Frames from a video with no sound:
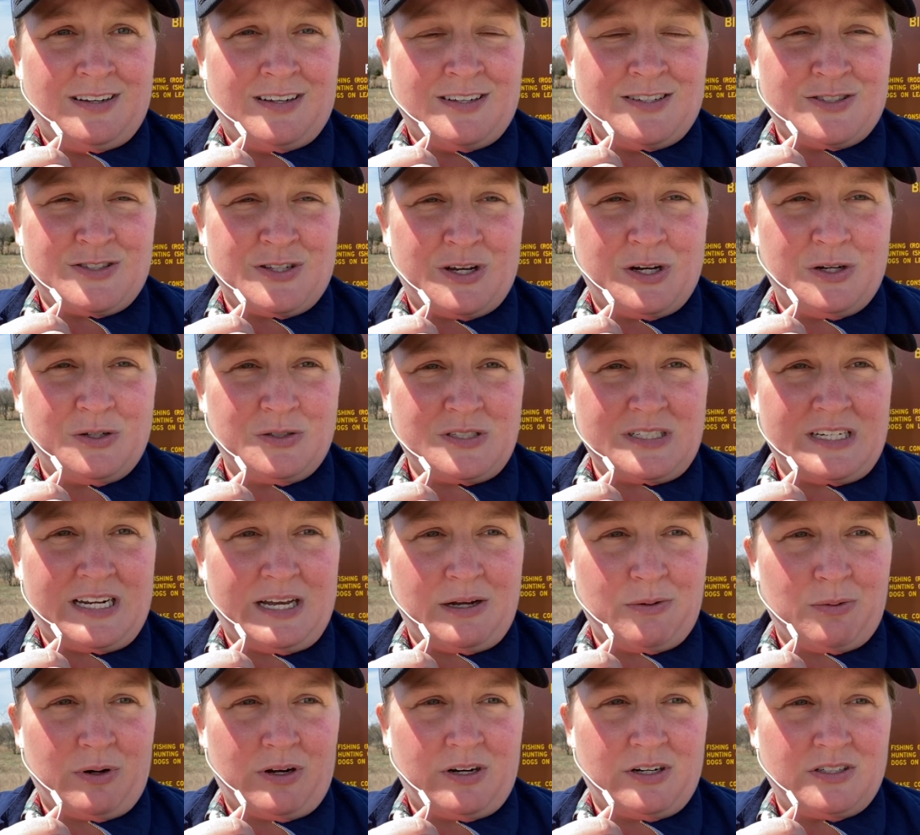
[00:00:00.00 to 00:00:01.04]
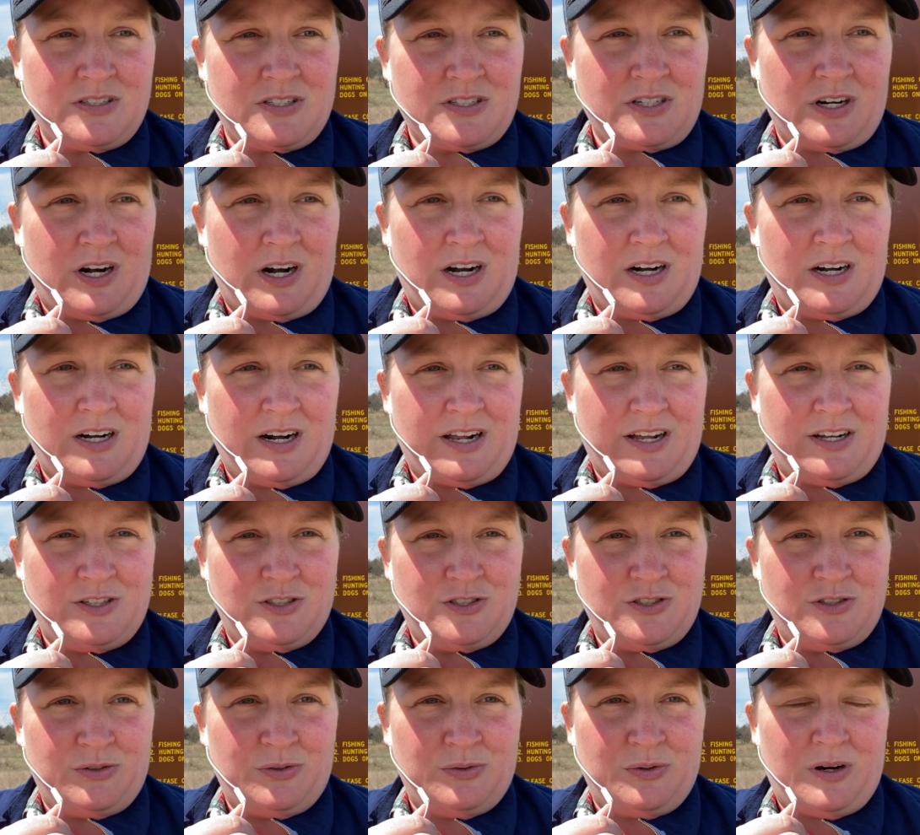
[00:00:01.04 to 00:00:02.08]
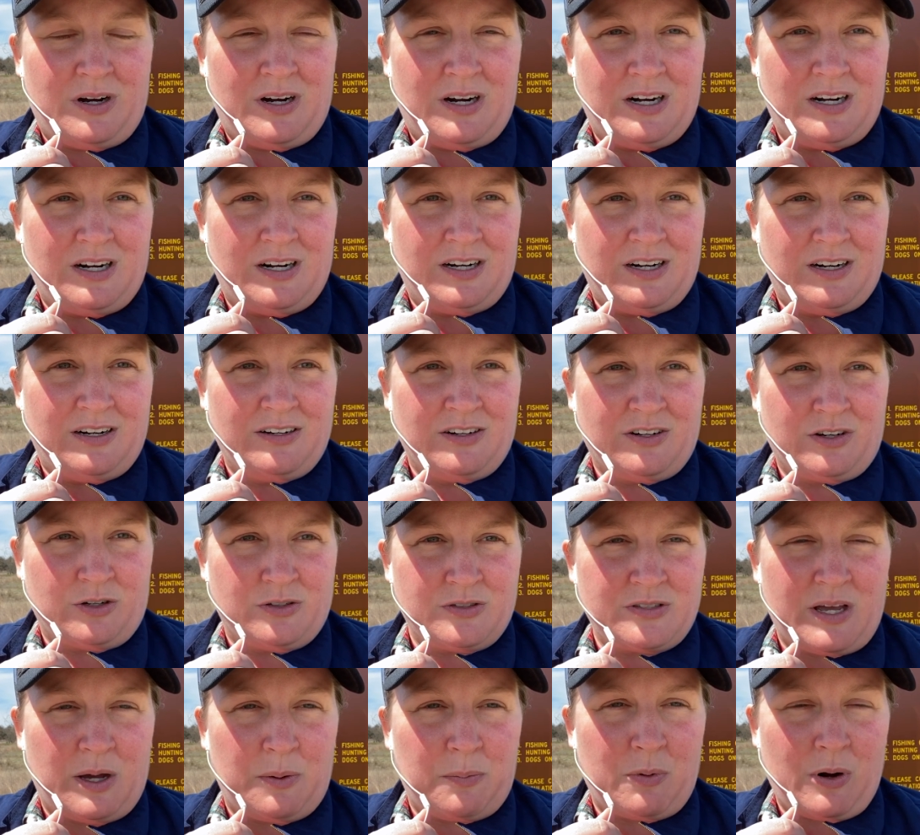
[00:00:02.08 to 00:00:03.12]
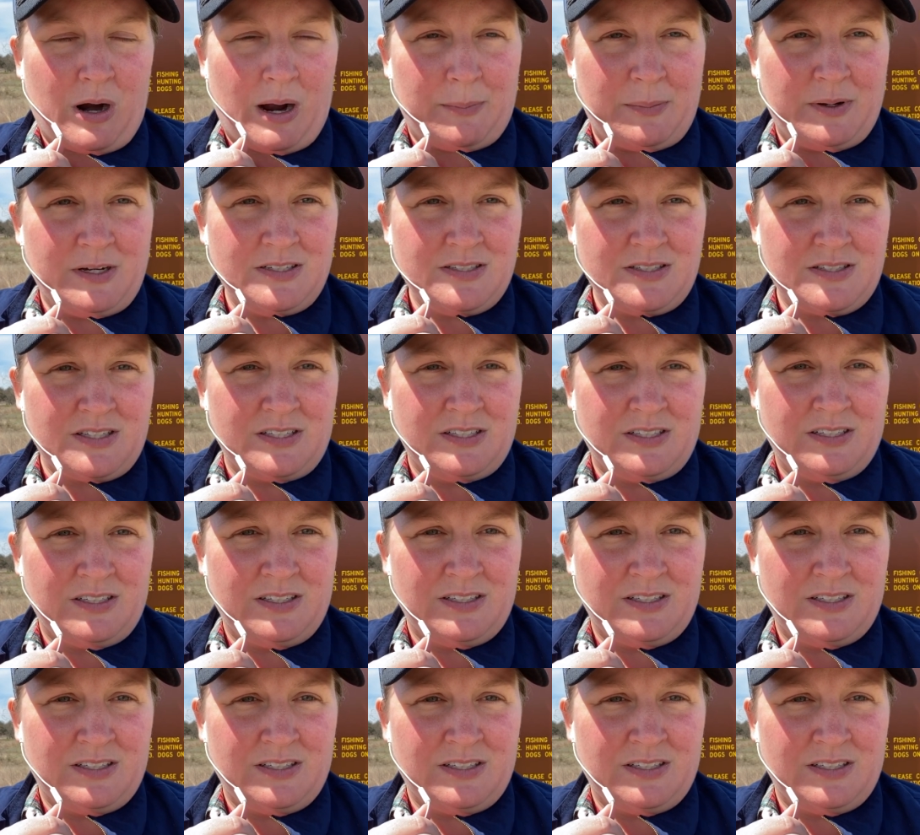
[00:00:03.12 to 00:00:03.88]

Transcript: So today we're going to start and do our Girl Scout promise.